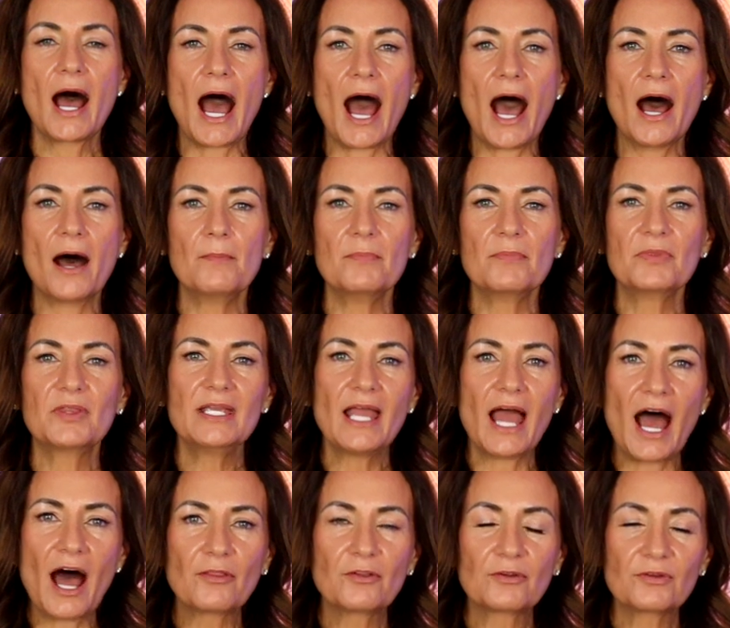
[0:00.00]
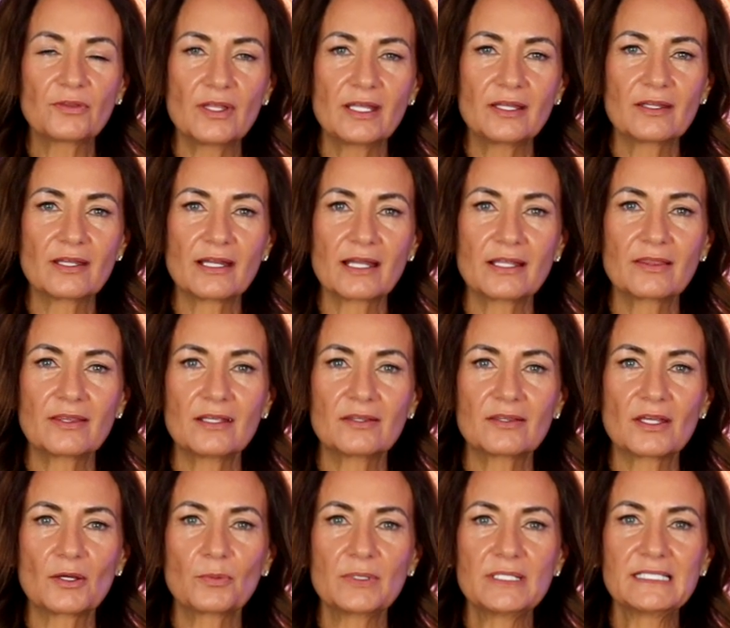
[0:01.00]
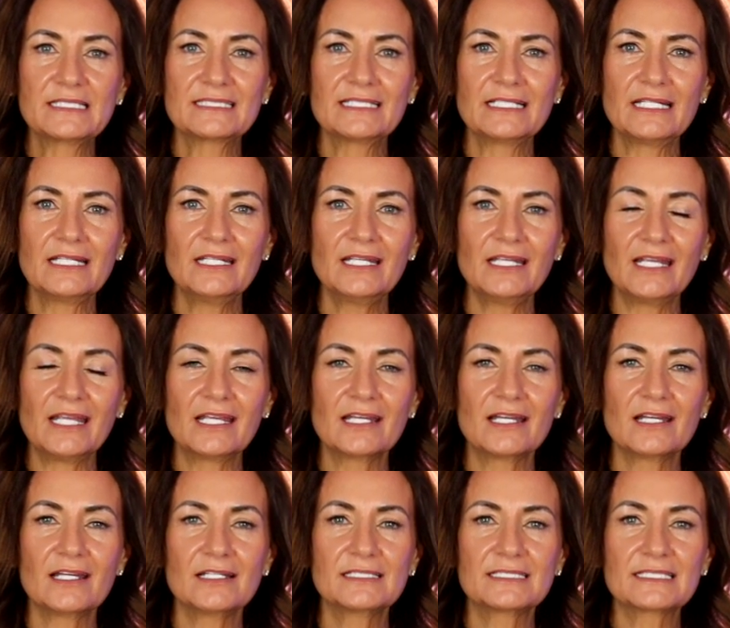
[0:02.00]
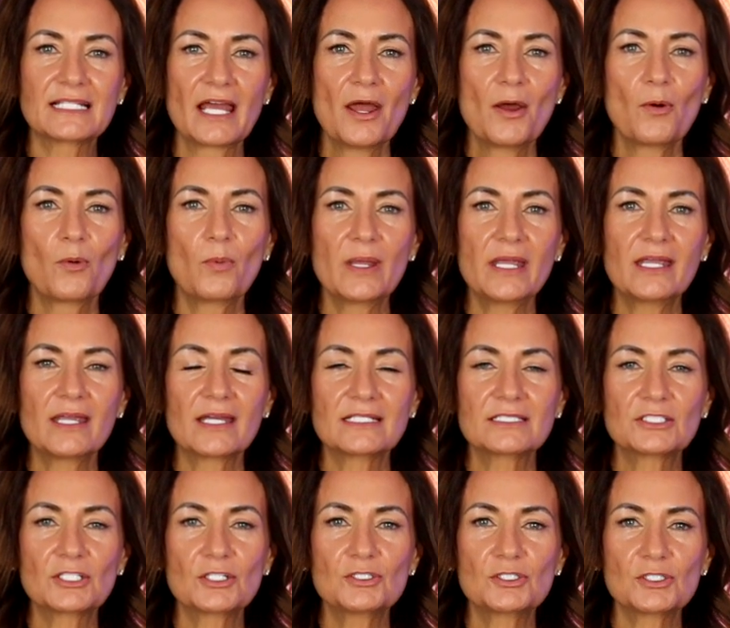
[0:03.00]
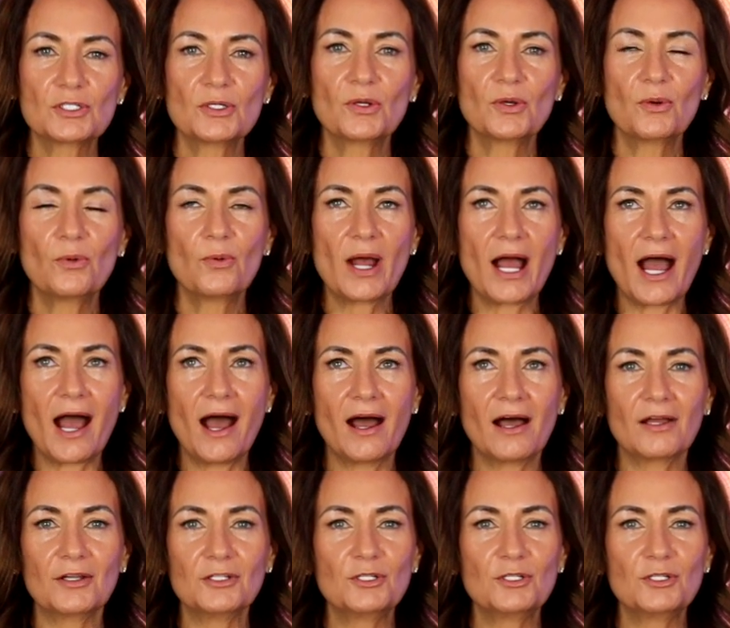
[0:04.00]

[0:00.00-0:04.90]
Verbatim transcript: Um, the other thing that I think that we see is we get to do uh,